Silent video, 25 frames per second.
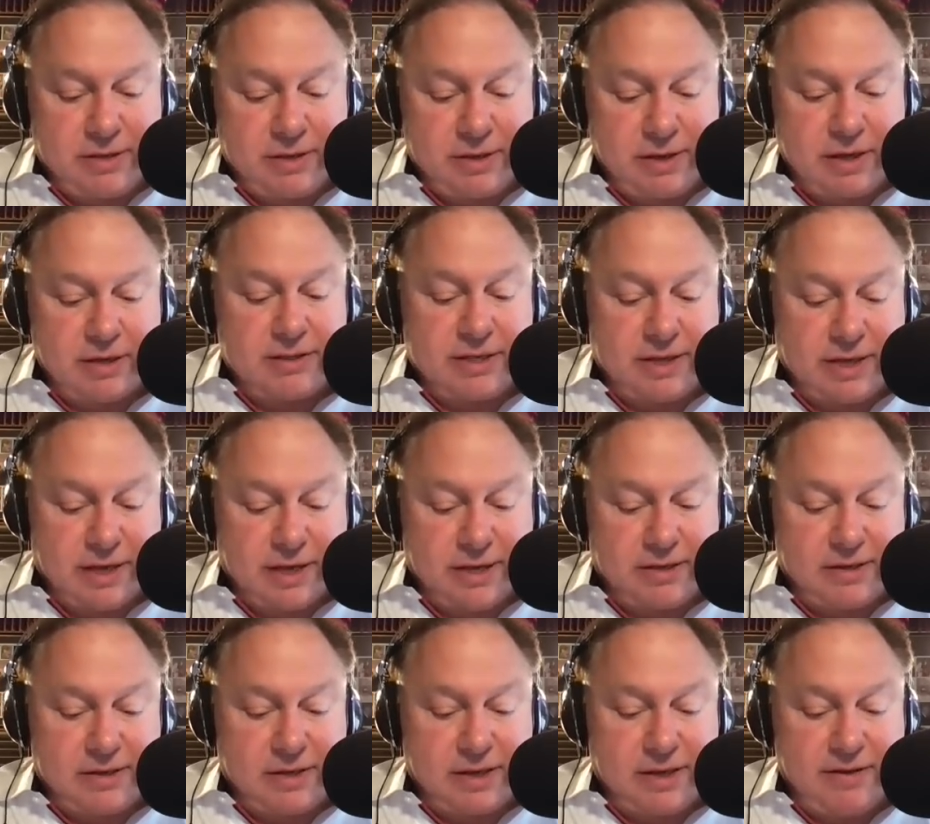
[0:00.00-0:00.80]
a
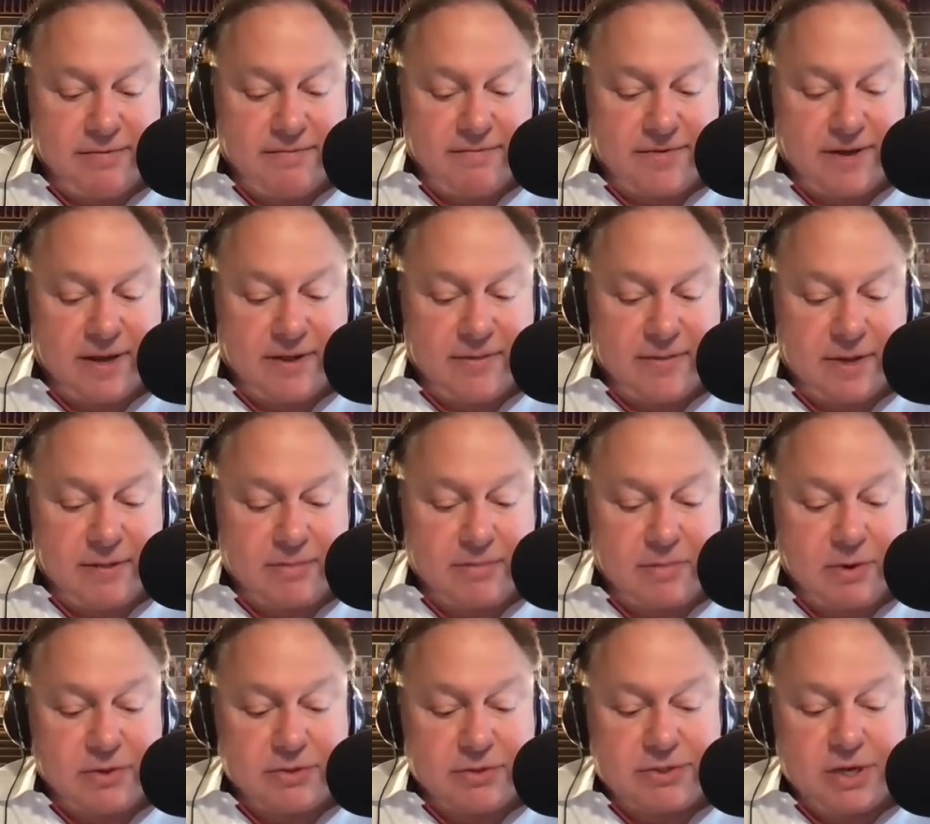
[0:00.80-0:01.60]
test, and he found that
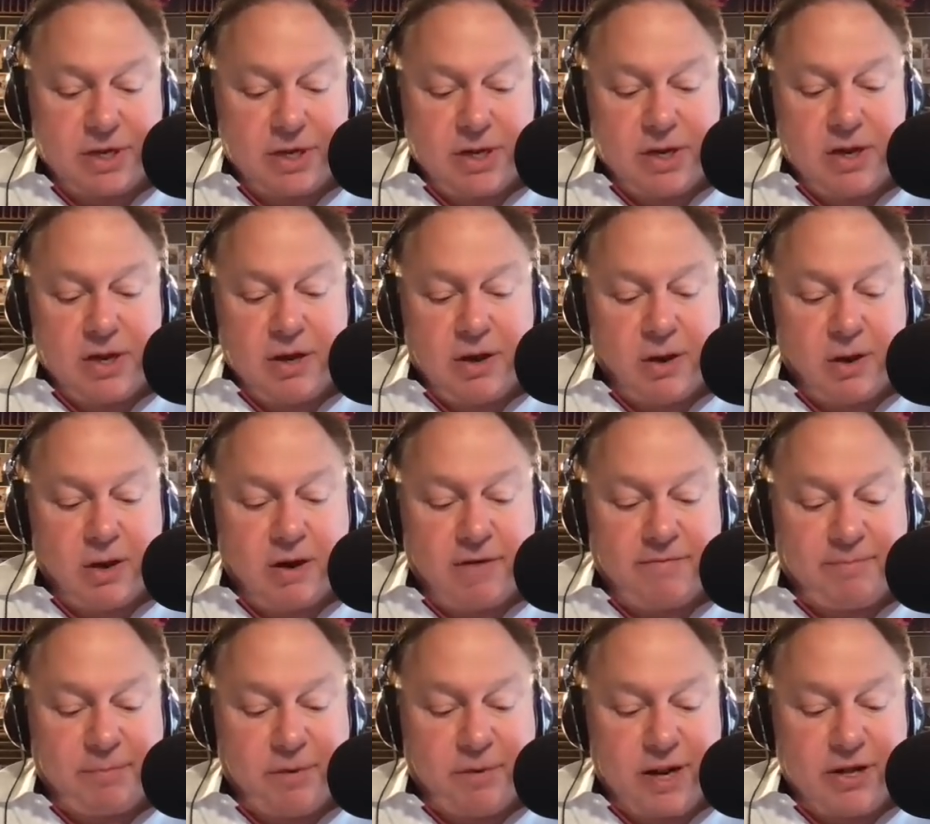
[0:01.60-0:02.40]
most
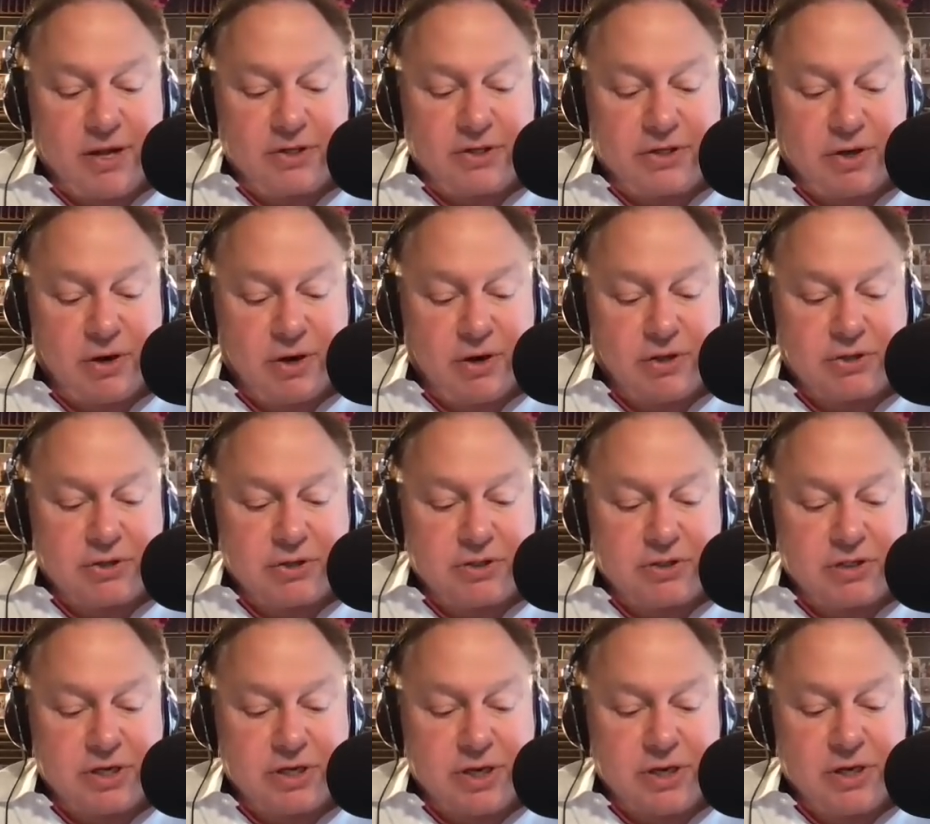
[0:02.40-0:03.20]
off-brand
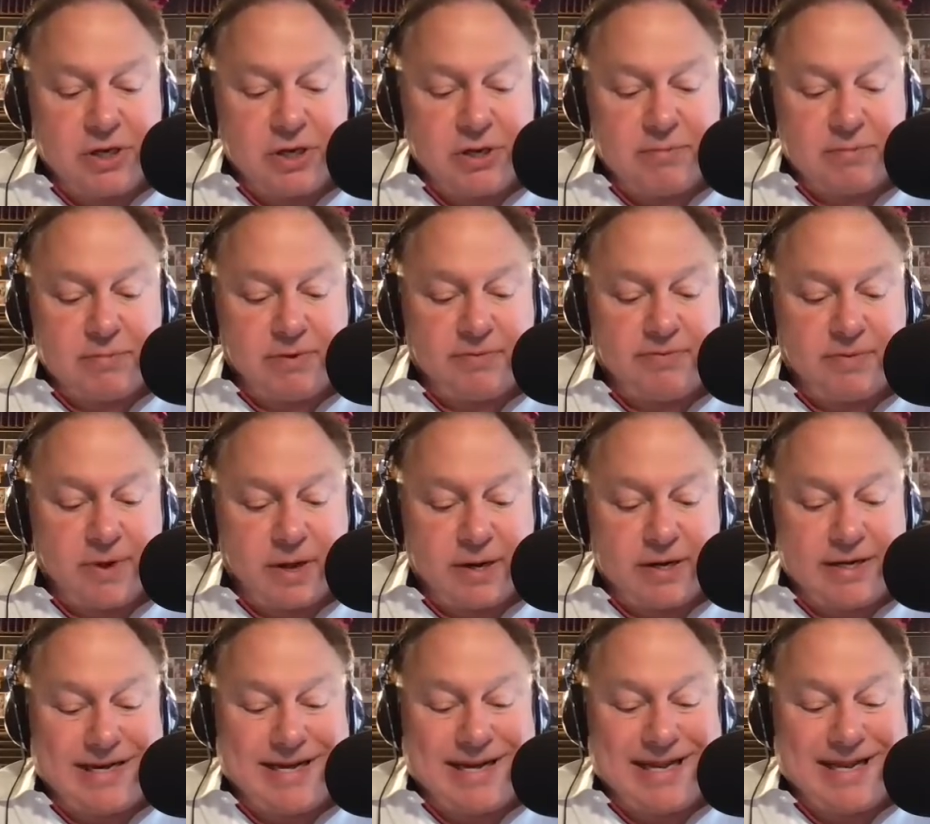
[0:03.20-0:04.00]
chargers
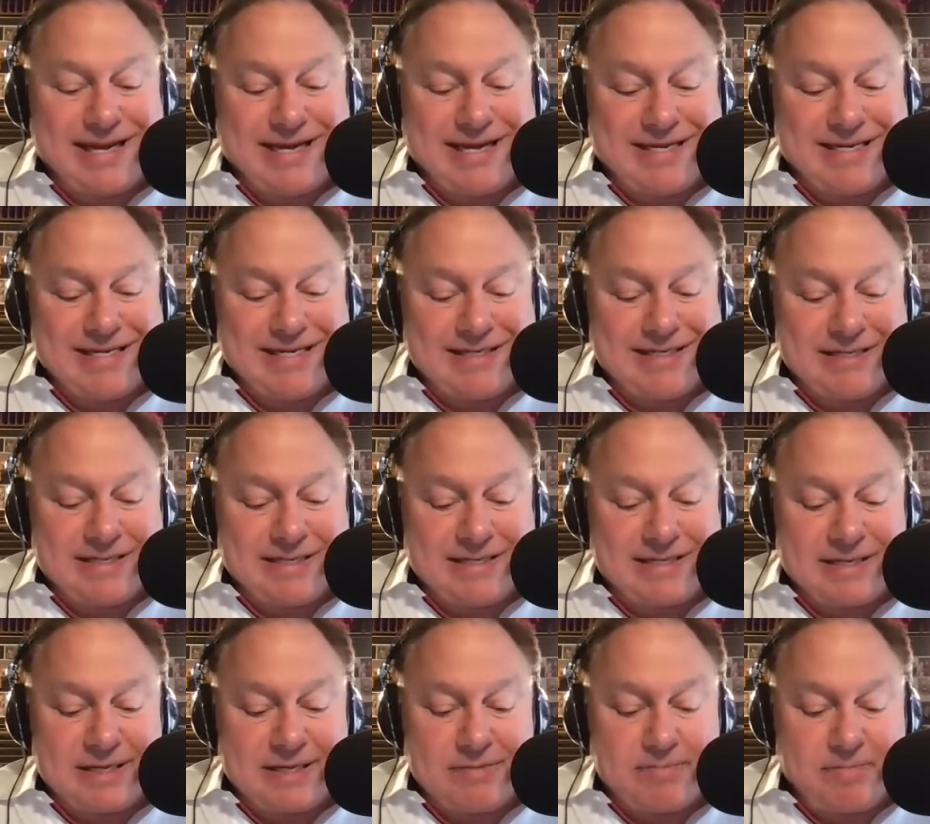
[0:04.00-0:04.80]
provided
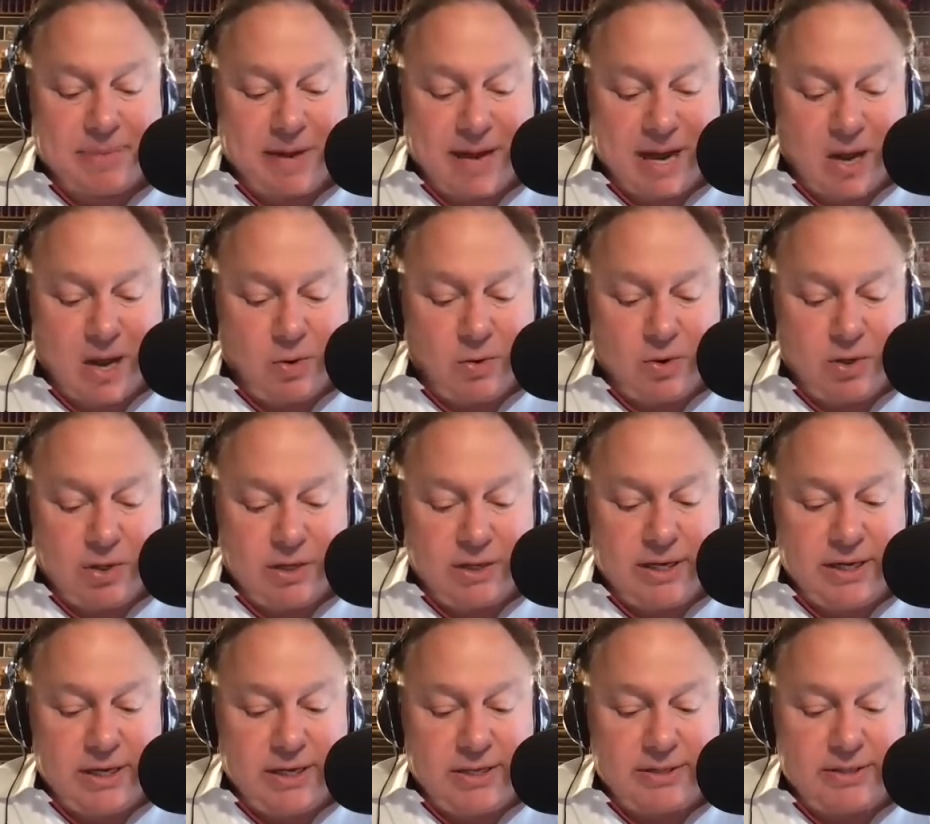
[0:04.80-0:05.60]
inconsistent power,
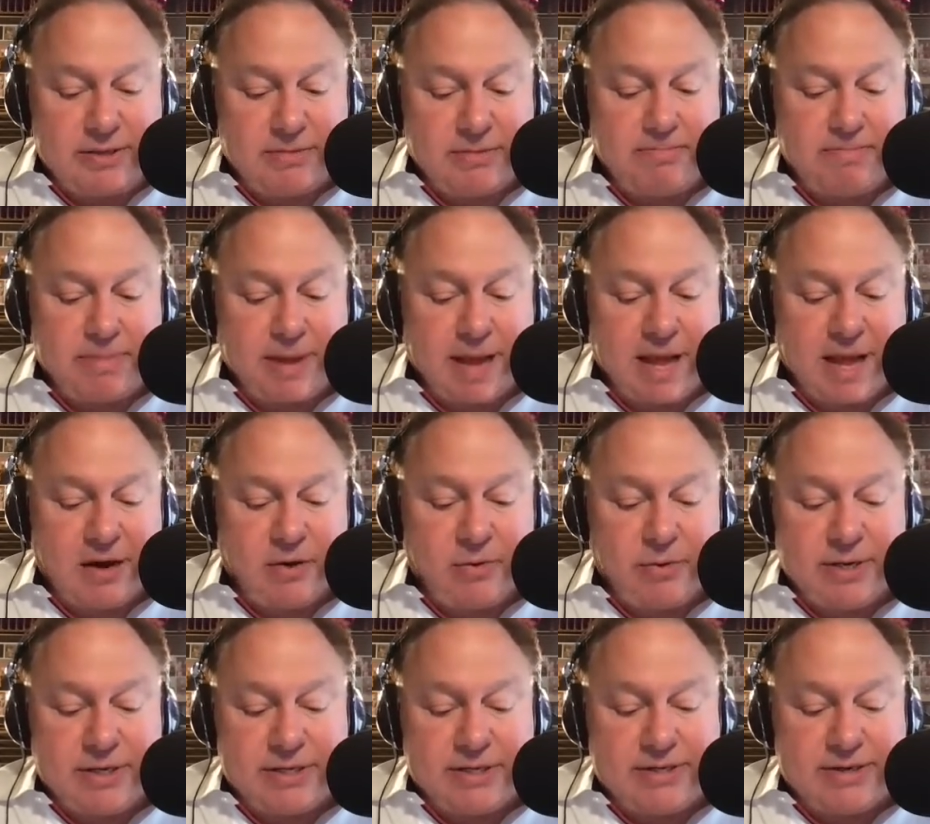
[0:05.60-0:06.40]
leading to
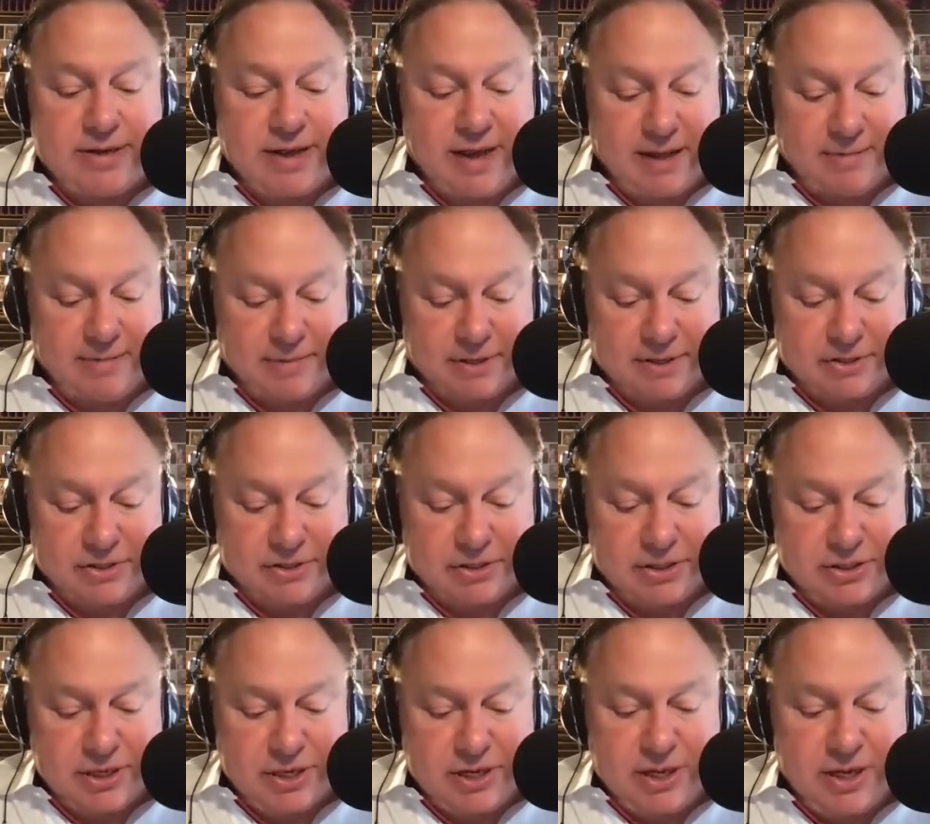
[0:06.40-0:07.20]
battery
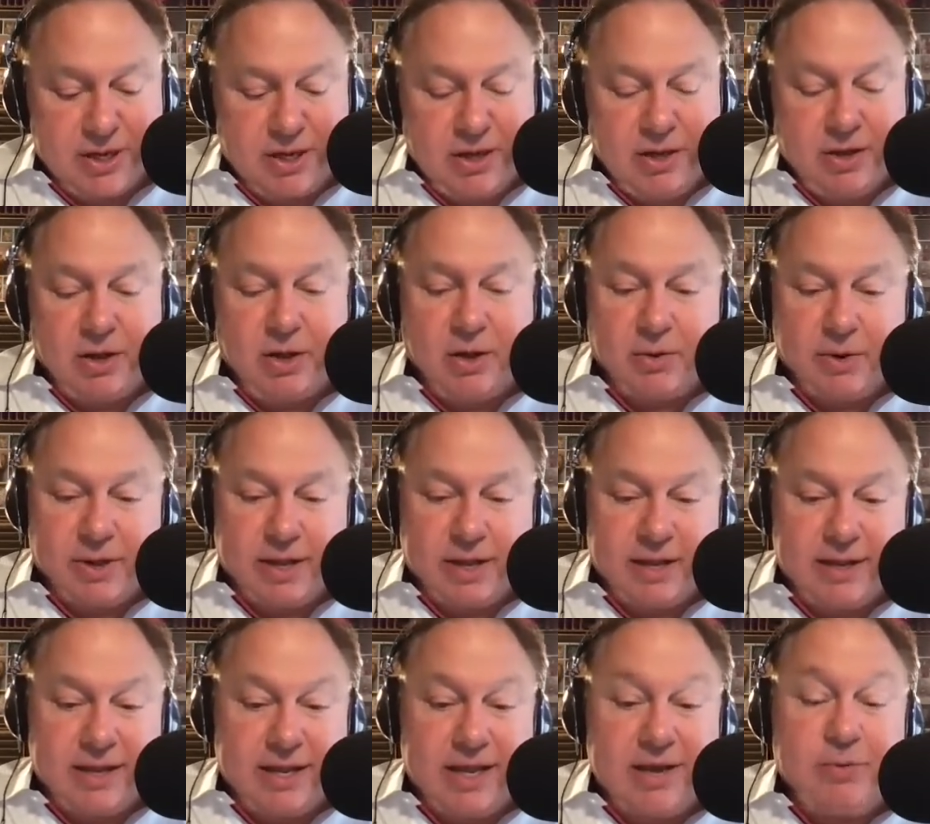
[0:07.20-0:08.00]
damage.
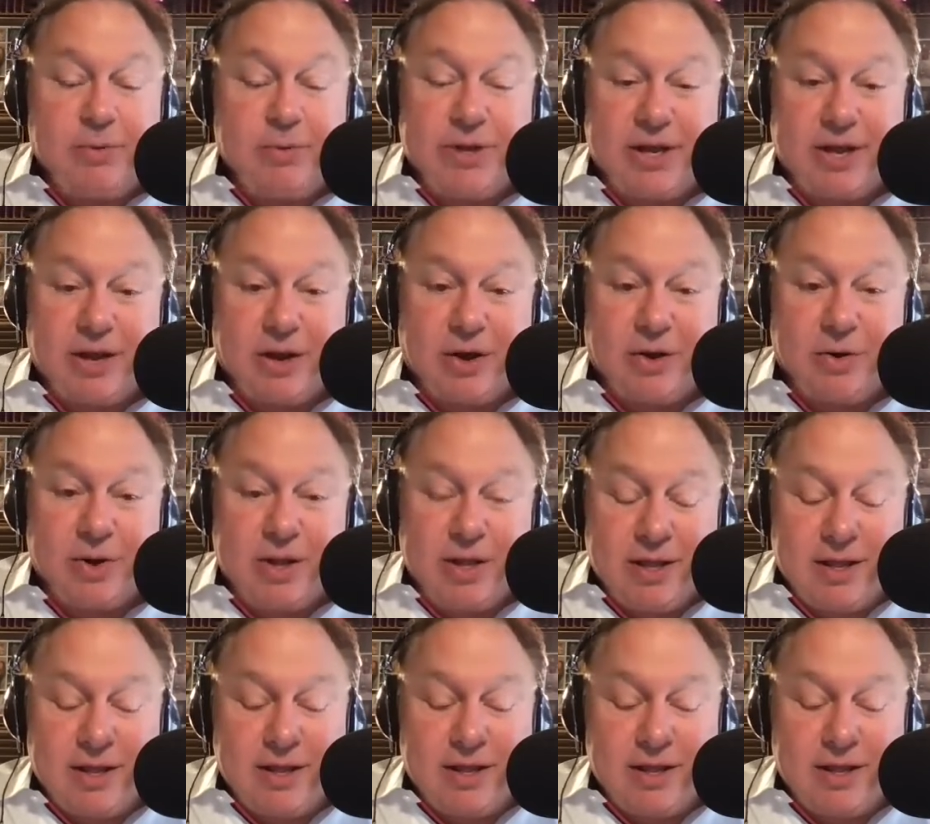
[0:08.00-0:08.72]
Okay, here we go.